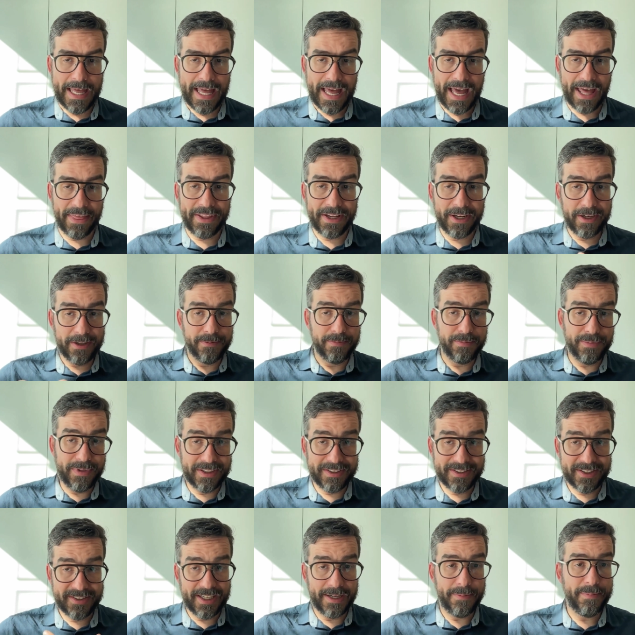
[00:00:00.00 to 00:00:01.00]
I think
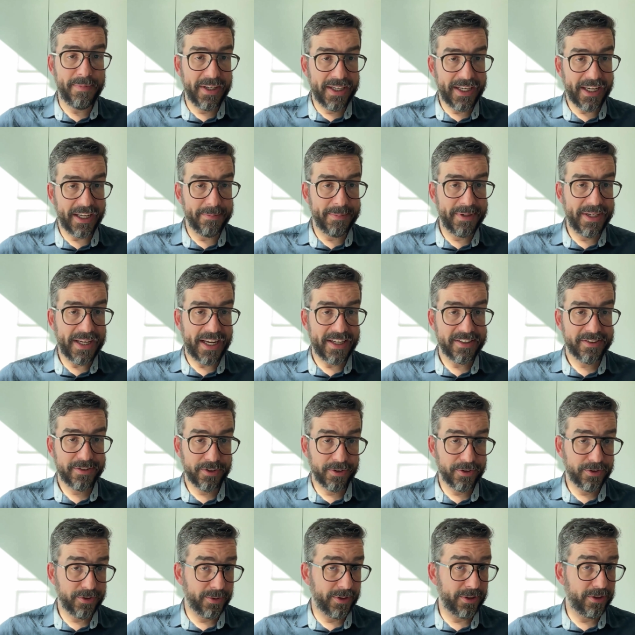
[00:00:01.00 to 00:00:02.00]
same thing can be asked
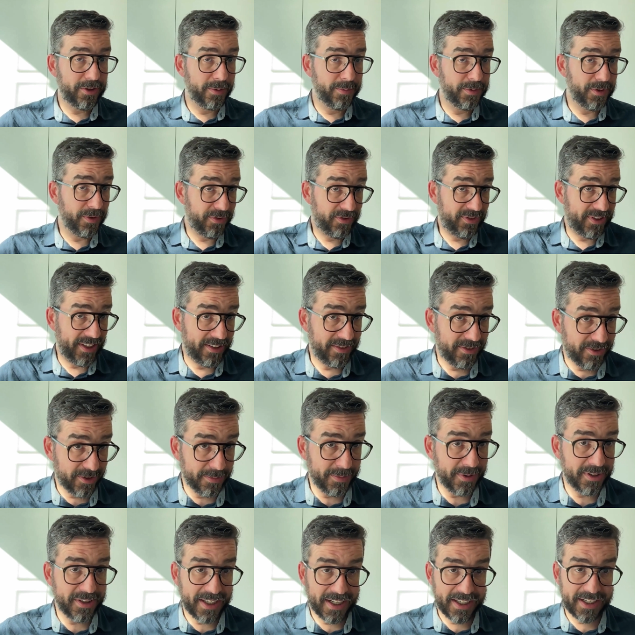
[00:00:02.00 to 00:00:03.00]
also in terms of sensor
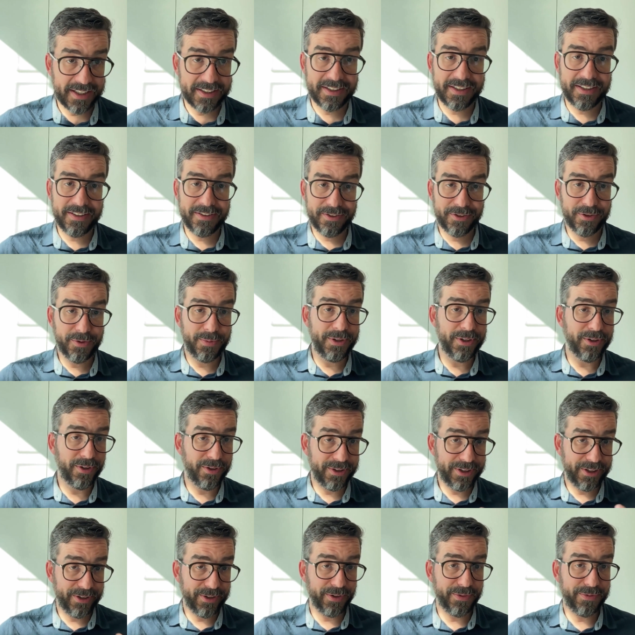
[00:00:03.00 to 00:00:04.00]
modalities. Do we
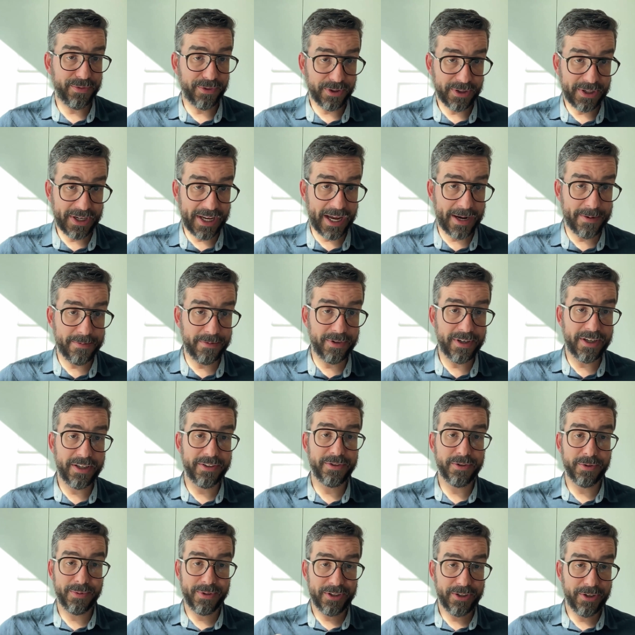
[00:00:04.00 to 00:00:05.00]
only go for camera?
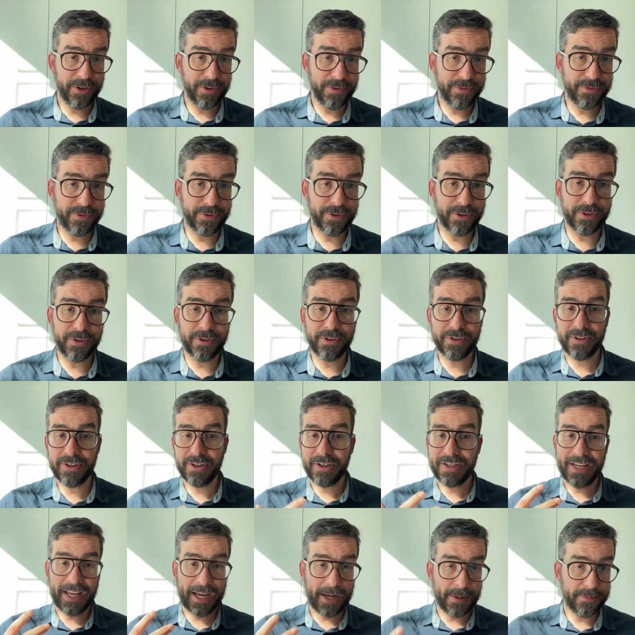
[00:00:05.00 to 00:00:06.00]
Do we go for
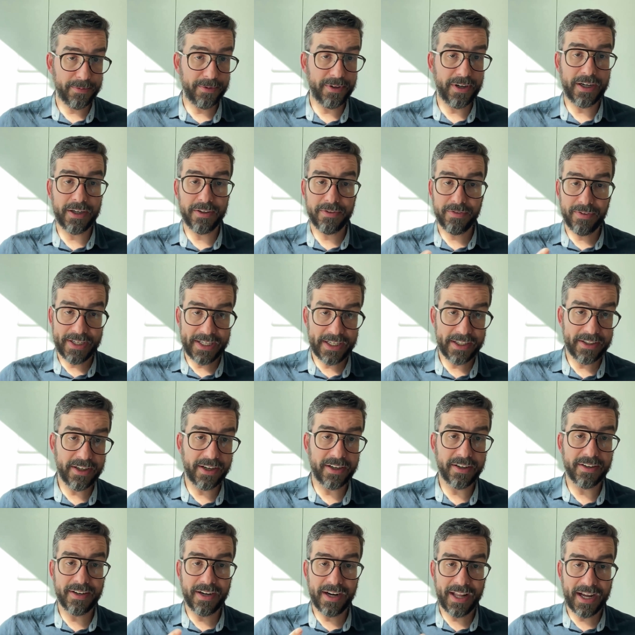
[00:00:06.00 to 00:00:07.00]
camera,
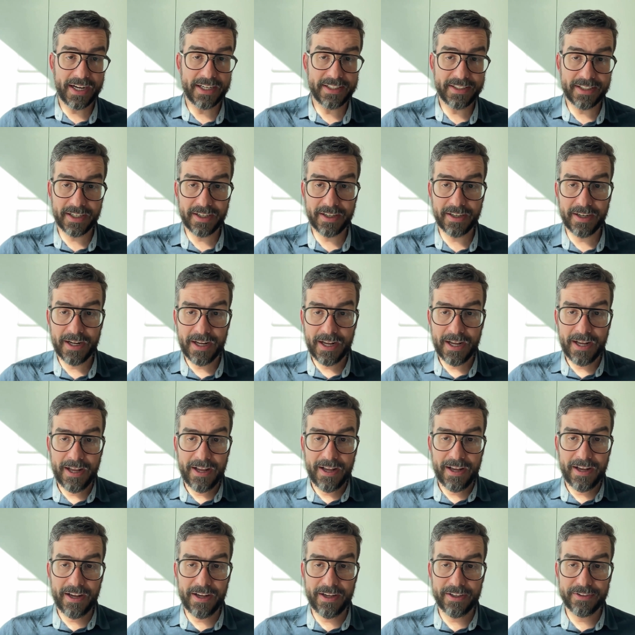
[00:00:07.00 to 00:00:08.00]
radar, lidar?
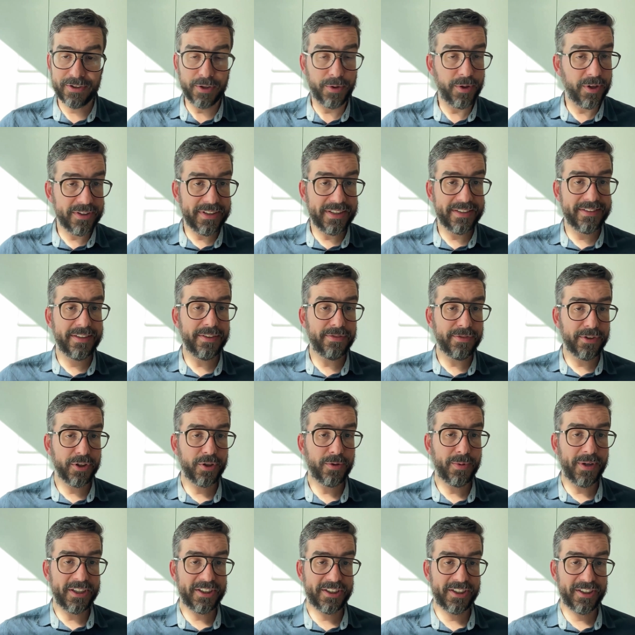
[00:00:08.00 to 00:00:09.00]
Uh, so all these different
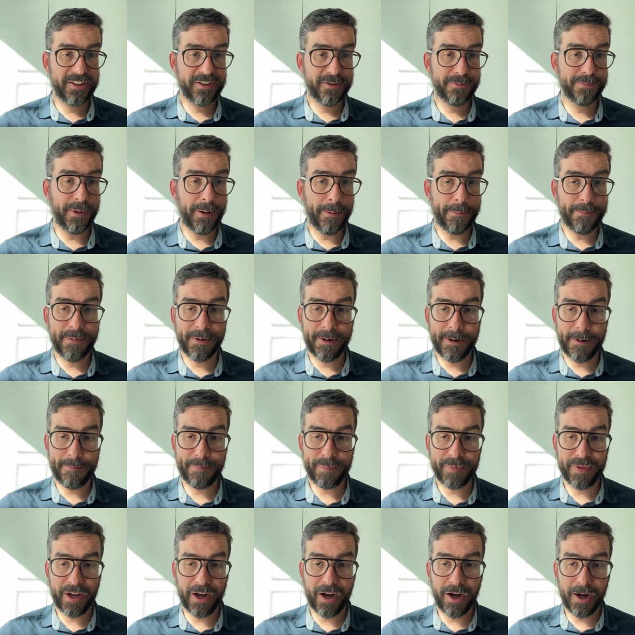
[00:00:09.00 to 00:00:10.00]
questions pop
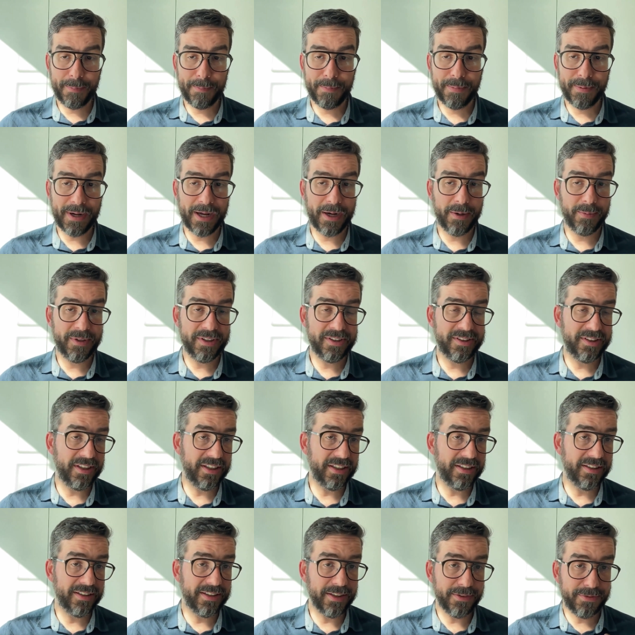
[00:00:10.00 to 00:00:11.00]
um, up, and we
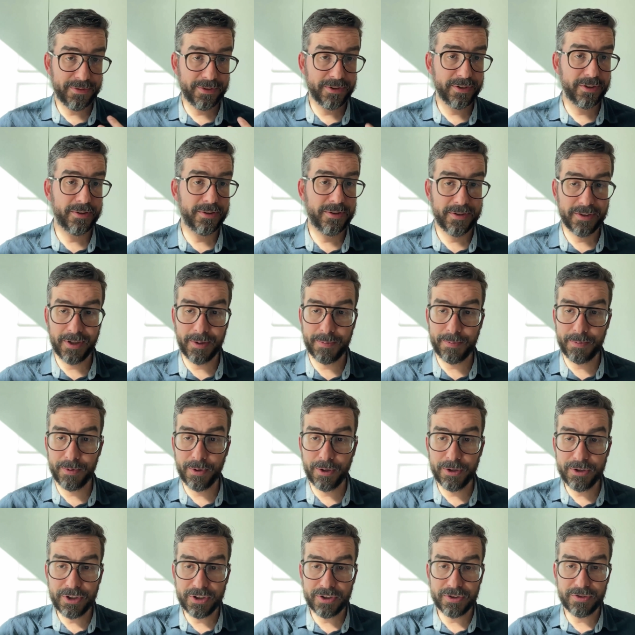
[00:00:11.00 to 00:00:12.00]
see different
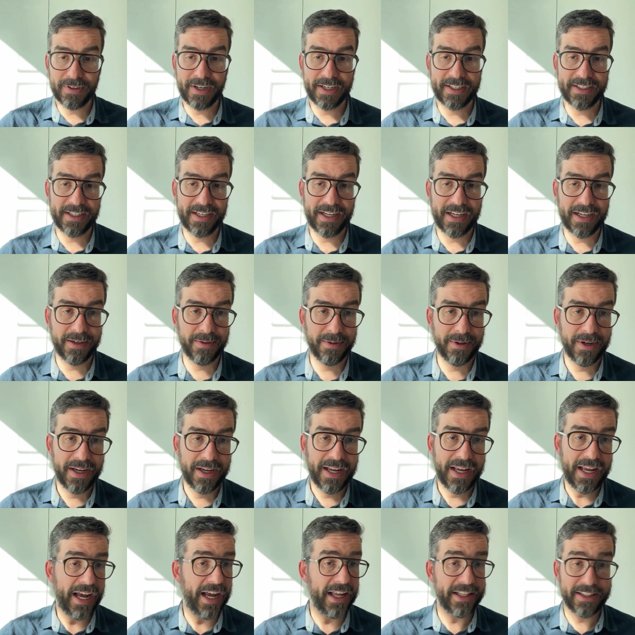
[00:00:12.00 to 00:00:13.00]
approaches right now
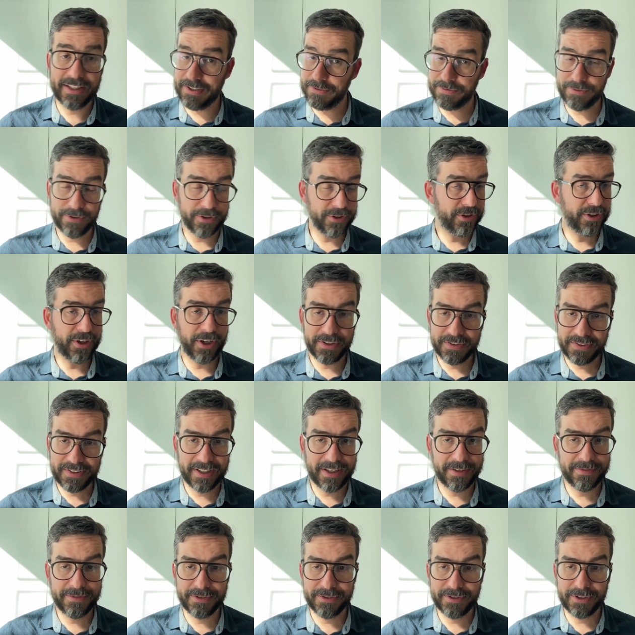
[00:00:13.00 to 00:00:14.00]
at different cost
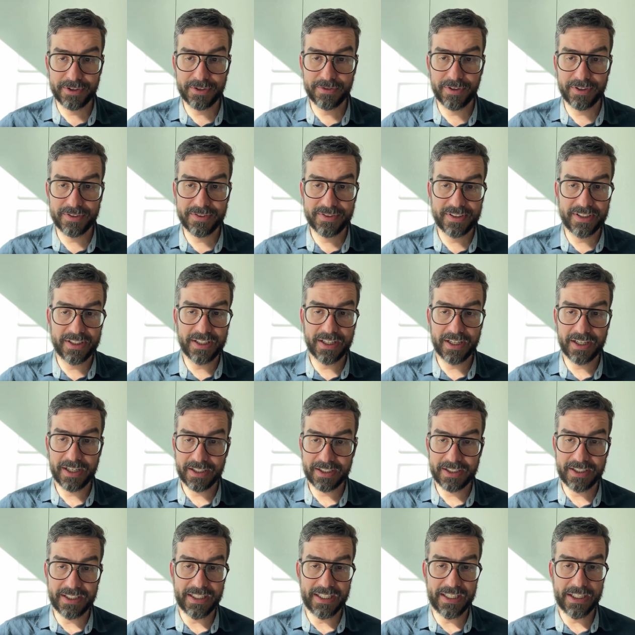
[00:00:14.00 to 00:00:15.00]
levels across the uh,
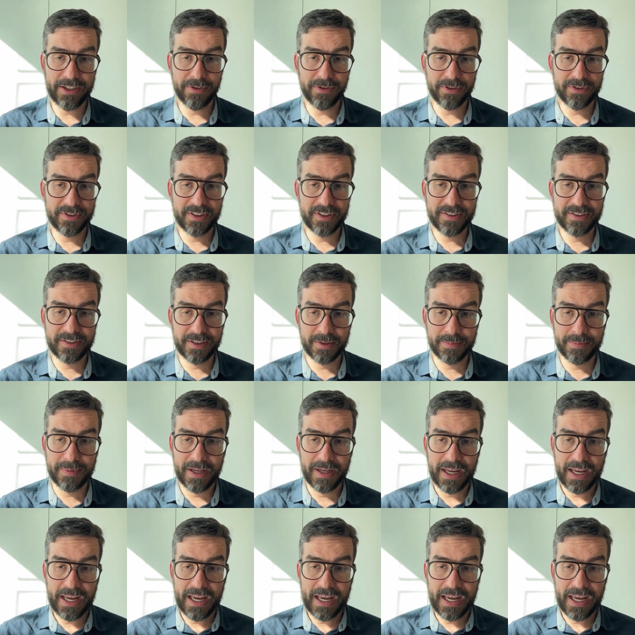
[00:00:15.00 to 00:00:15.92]
the ecosystem.